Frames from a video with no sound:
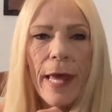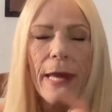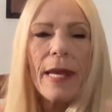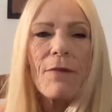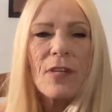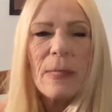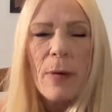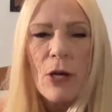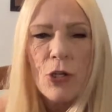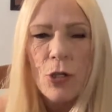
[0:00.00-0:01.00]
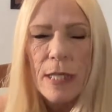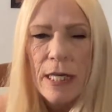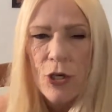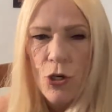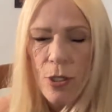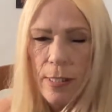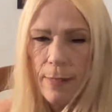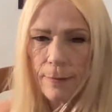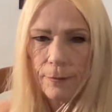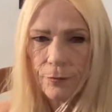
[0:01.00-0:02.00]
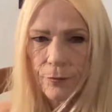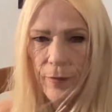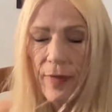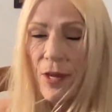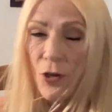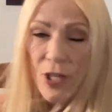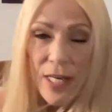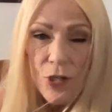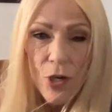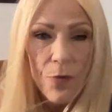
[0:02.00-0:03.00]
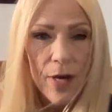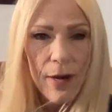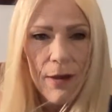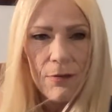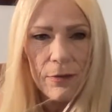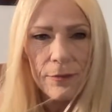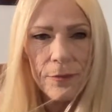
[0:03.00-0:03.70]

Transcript: any of the spiritual teachers that are teaching right now,